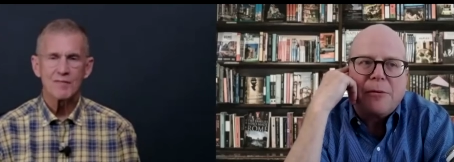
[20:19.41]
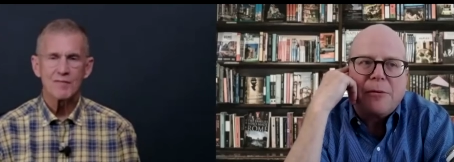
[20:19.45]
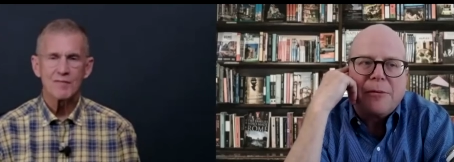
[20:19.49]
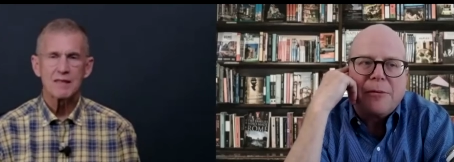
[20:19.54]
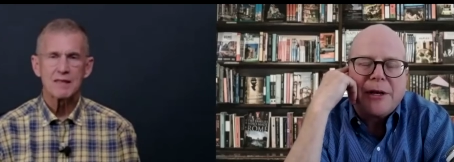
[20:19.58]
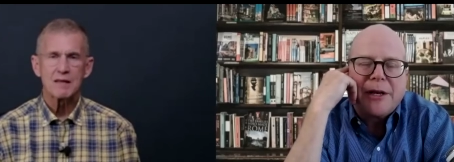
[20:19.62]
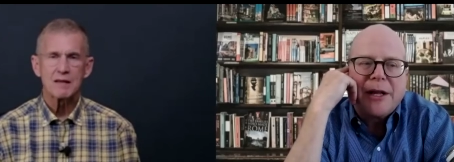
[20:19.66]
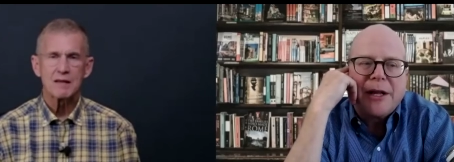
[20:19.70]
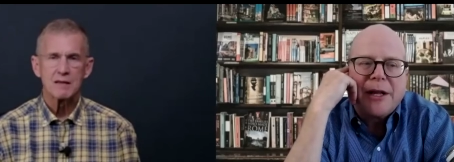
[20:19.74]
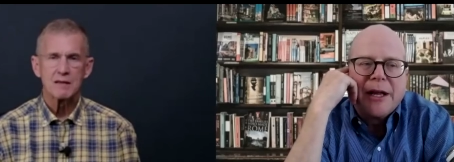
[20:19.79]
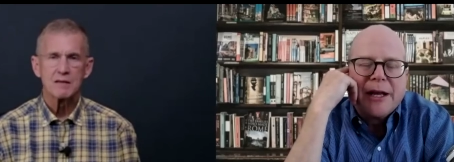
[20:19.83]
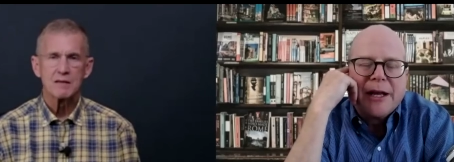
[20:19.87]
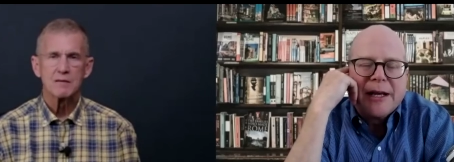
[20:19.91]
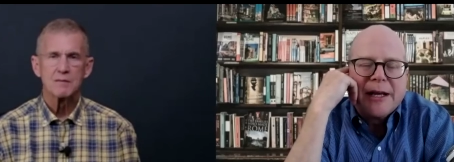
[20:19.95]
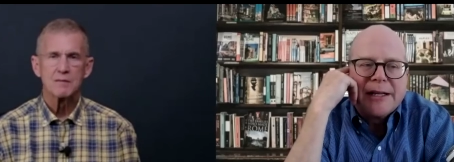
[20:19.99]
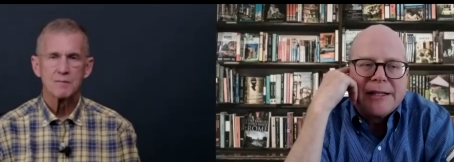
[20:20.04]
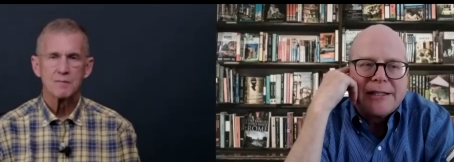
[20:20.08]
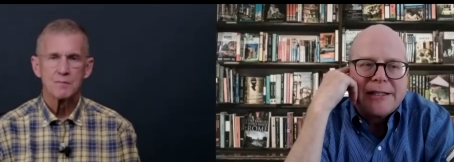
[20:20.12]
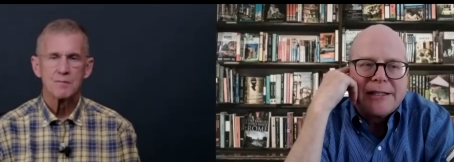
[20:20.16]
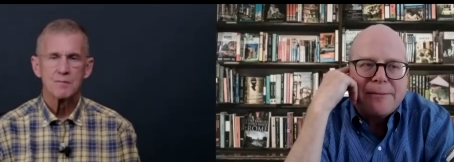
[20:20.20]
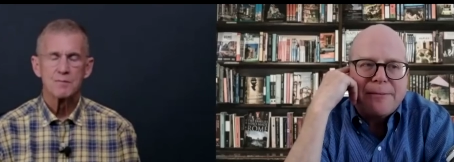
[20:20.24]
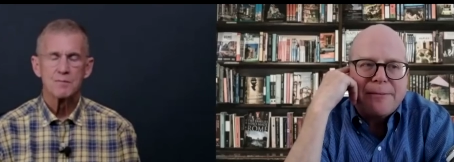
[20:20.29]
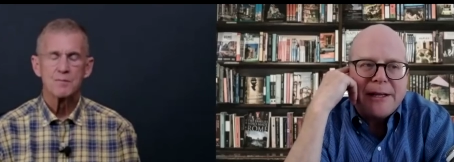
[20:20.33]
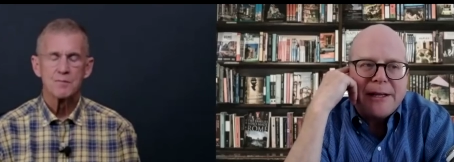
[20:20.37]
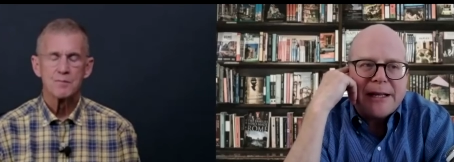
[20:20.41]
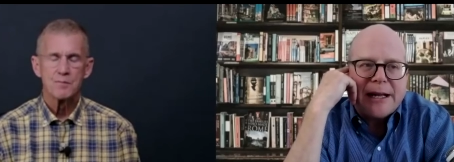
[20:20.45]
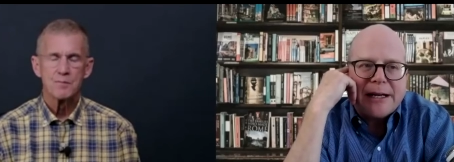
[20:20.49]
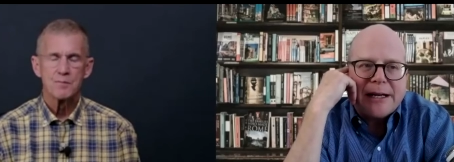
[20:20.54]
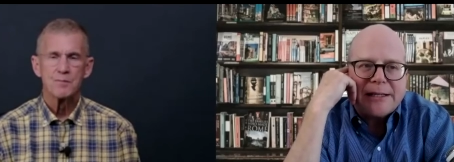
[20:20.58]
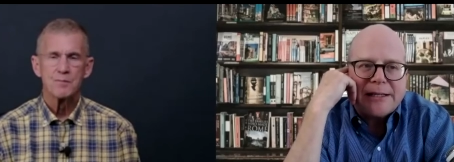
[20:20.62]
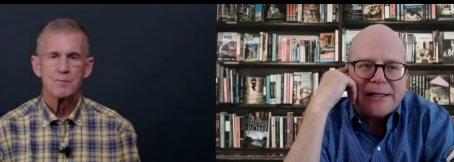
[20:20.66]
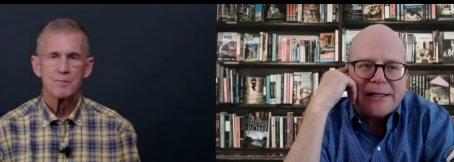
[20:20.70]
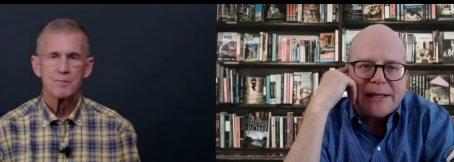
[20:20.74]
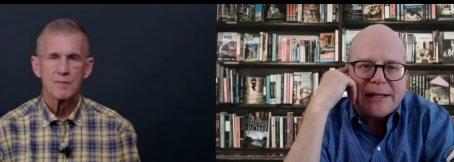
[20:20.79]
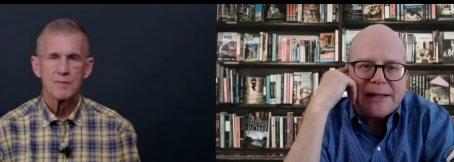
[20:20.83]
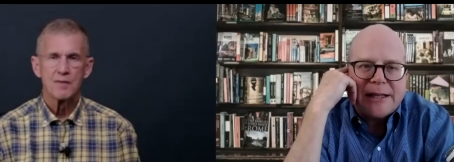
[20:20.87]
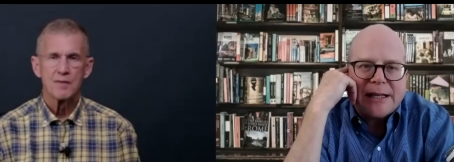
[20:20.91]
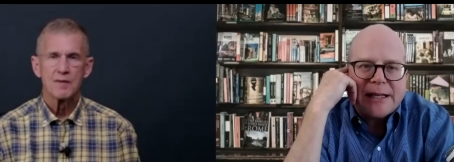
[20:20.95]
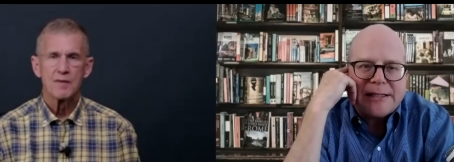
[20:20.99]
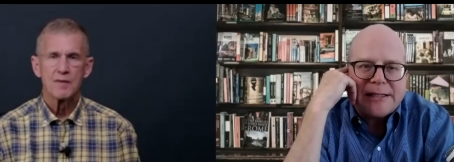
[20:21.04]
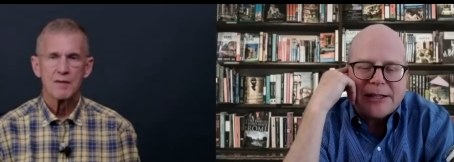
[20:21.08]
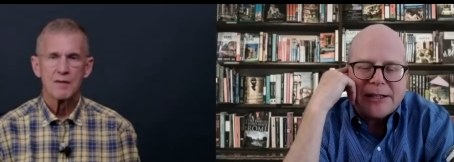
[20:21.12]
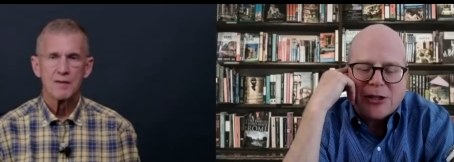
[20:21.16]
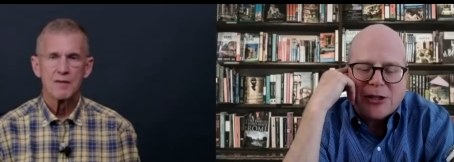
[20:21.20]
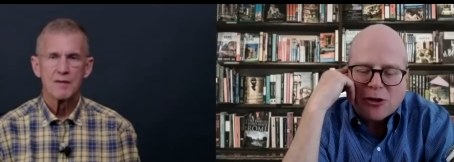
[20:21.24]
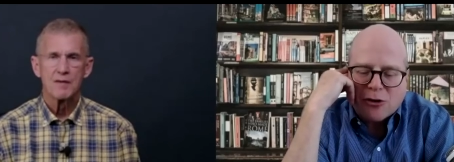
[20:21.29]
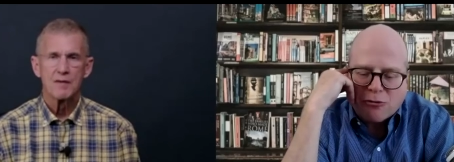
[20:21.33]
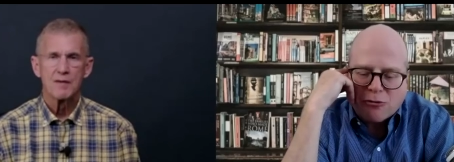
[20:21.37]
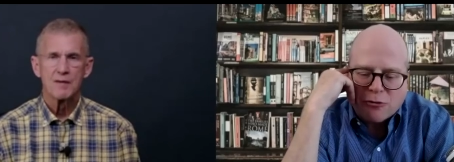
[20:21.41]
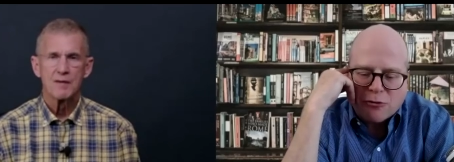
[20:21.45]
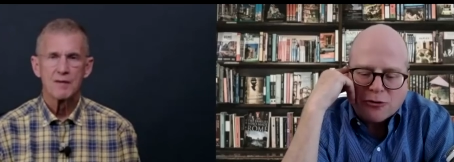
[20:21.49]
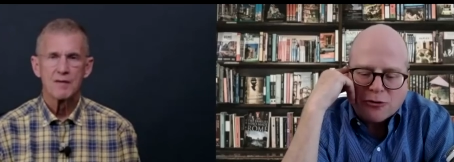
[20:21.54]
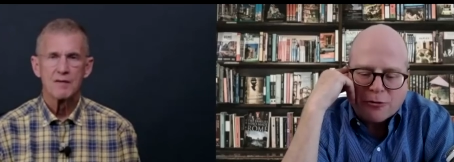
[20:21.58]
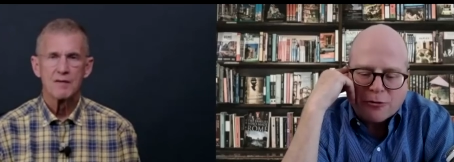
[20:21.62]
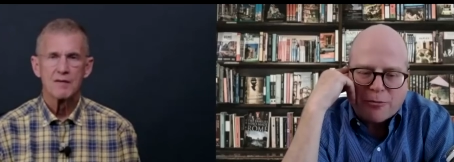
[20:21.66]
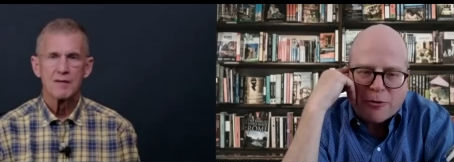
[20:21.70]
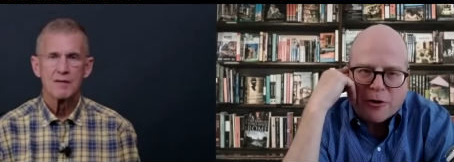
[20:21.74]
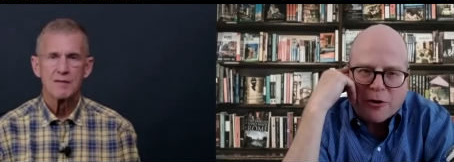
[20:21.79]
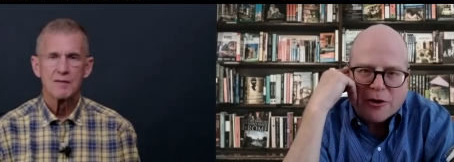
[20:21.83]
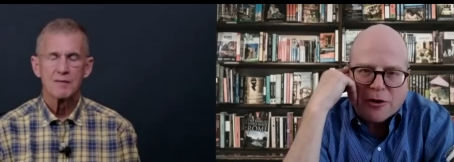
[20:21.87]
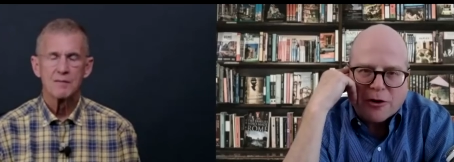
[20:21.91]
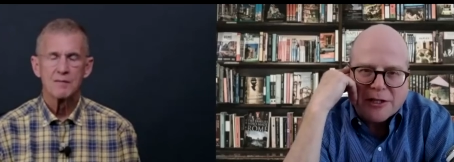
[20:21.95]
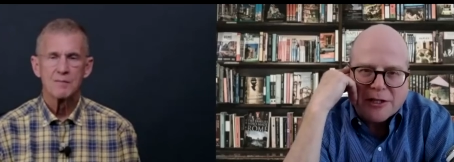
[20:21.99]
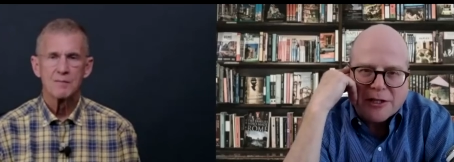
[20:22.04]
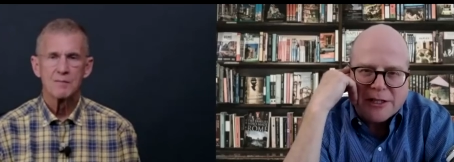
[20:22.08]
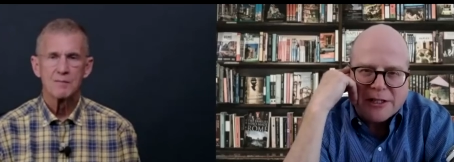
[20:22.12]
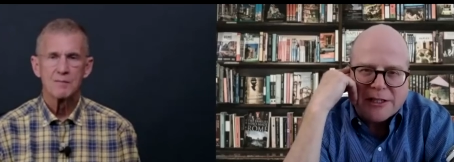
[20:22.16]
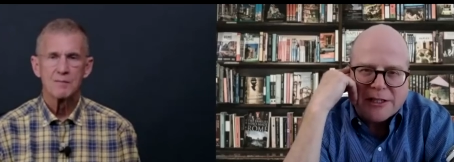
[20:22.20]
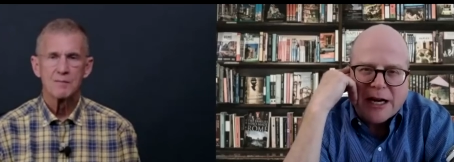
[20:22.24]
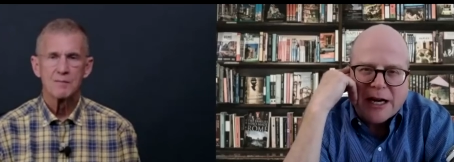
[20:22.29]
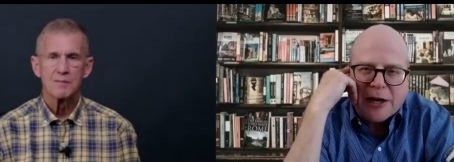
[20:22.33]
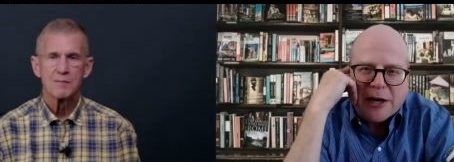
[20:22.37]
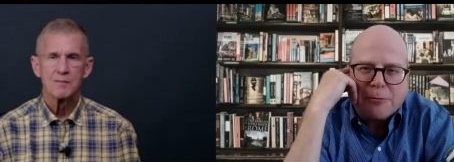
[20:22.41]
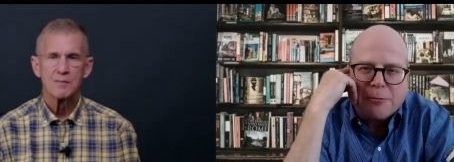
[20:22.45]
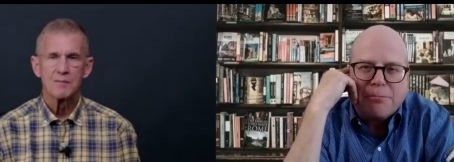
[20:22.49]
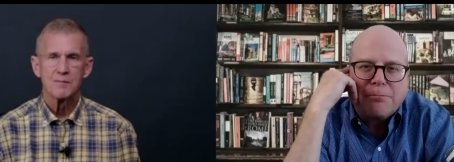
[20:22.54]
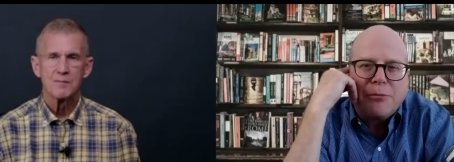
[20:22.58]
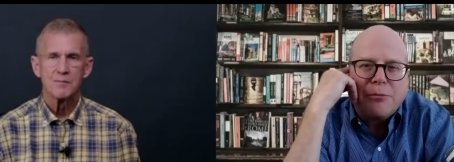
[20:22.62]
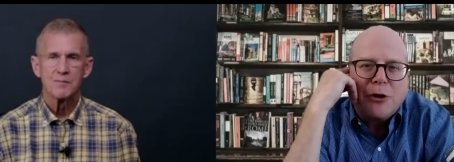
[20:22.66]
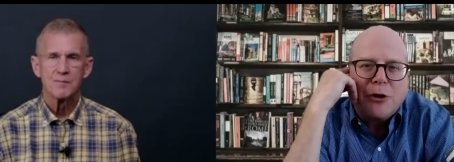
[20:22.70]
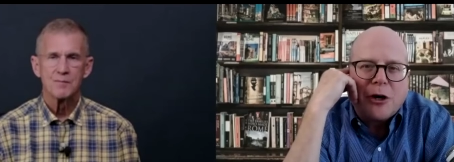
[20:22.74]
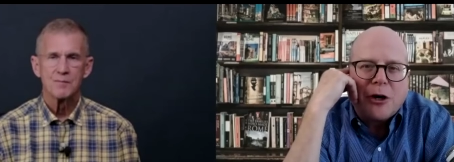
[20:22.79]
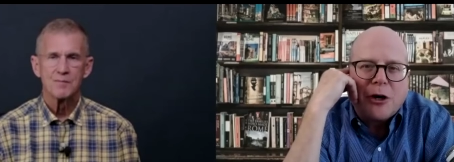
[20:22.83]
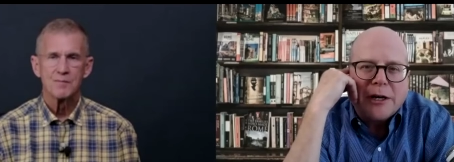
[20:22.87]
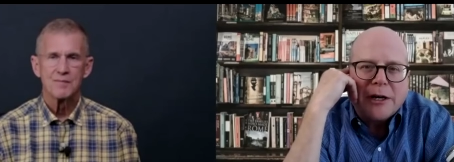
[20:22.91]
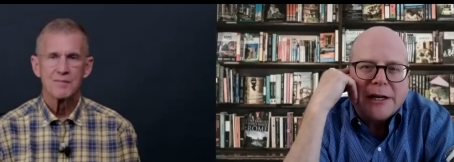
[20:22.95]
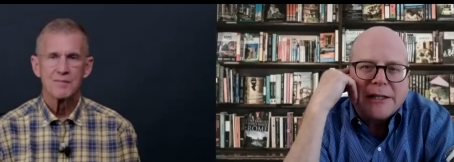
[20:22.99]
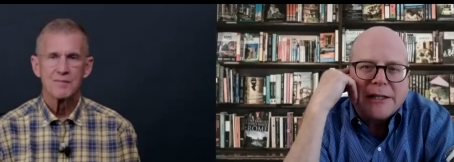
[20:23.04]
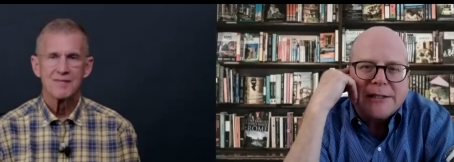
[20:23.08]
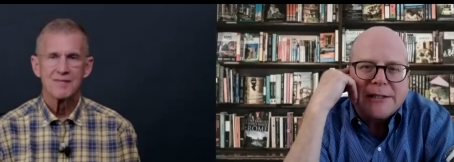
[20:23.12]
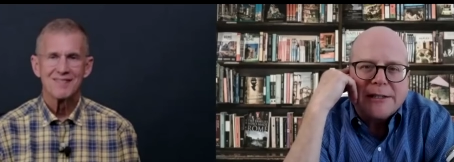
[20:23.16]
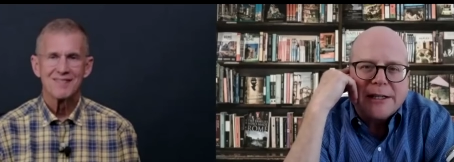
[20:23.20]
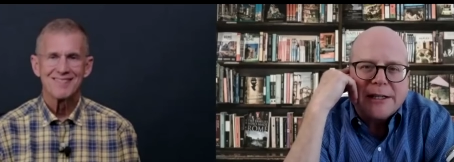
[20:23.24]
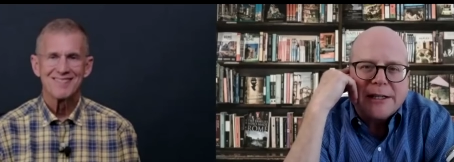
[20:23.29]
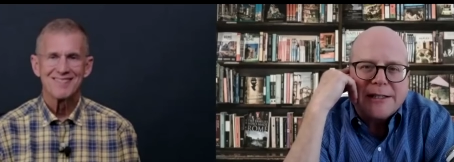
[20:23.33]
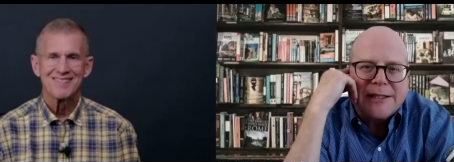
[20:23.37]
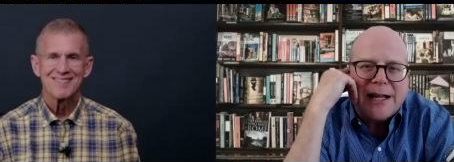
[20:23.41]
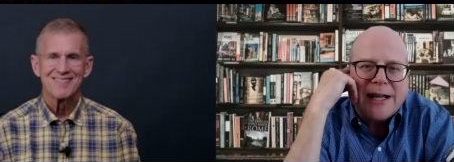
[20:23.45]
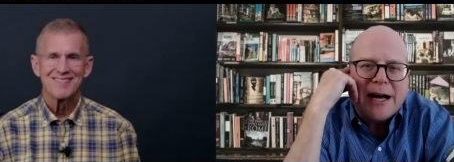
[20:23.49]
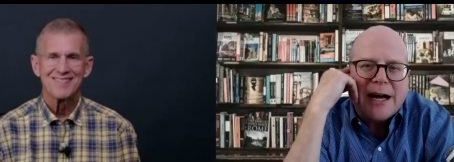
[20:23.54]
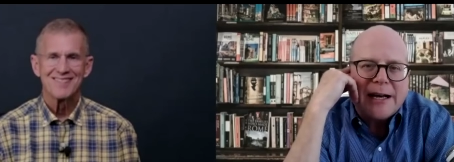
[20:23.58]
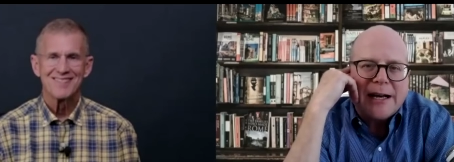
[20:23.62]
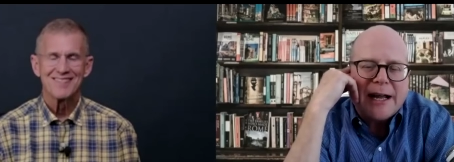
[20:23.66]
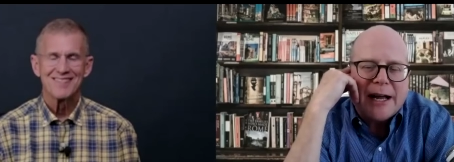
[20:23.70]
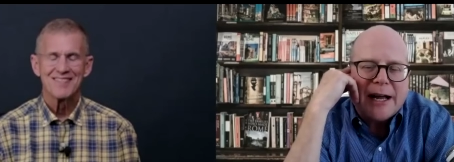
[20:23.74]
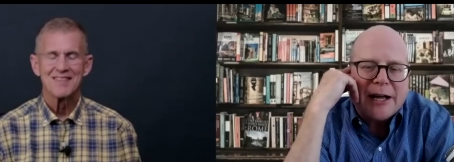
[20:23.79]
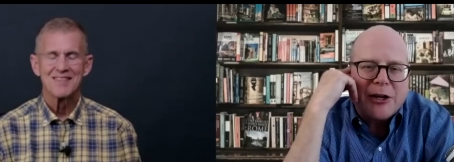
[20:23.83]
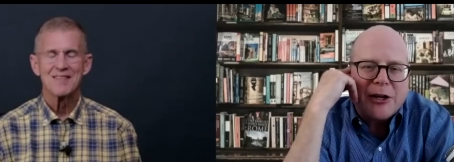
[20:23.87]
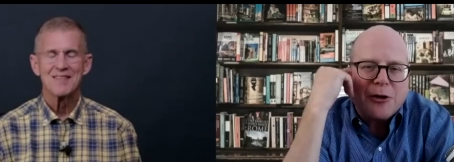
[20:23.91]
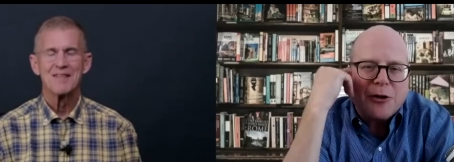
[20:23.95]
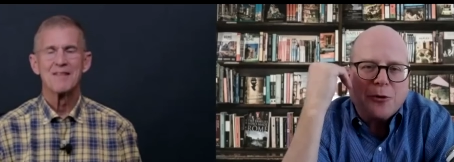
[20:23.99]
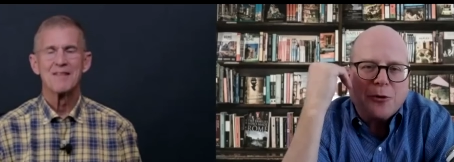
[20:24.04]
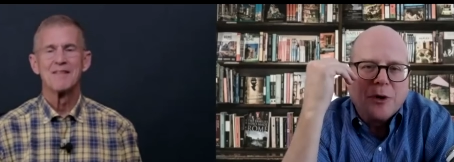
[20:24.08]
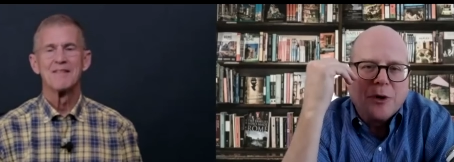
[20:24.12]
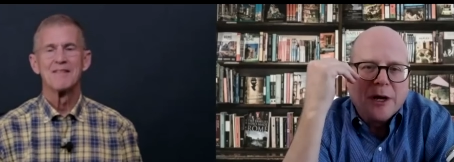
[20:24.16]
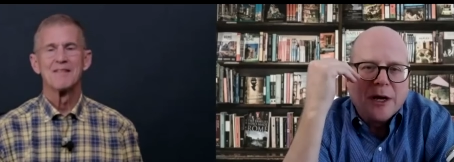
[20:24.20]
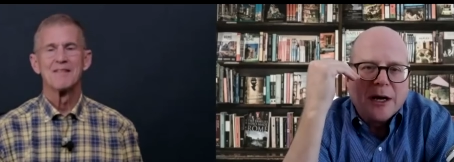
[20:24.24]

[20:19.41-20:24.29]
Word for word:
Speaker 1: And to me, that is, that's like the crucial part of this entire book is, is not how you